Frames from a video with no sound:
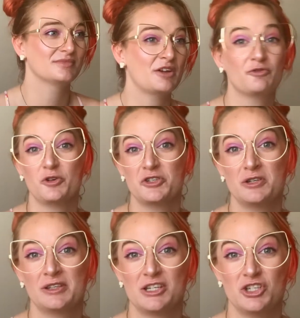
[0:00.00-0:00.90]

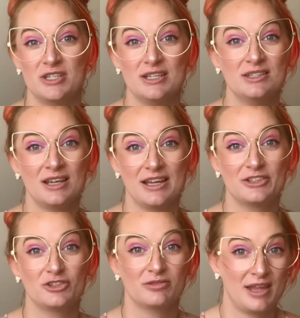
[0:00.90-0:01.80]
Unfortunately, she did
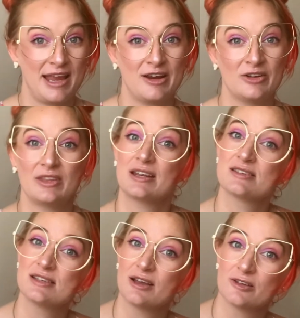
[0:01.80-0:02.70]
touch the hair that
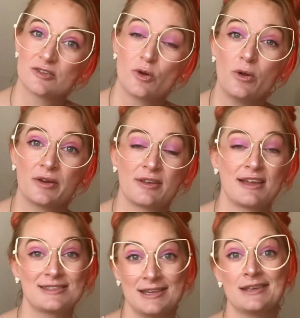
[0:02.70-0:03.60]
is yellow as corn,
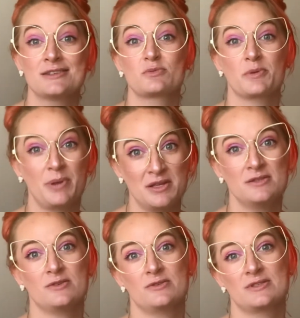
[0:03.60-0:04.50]
as it is
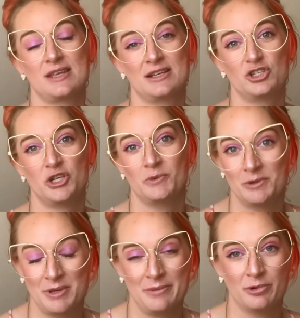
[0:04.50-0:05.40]
Rapunzel's, and she would
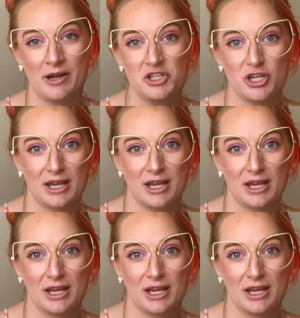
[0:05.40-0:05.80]
be brushing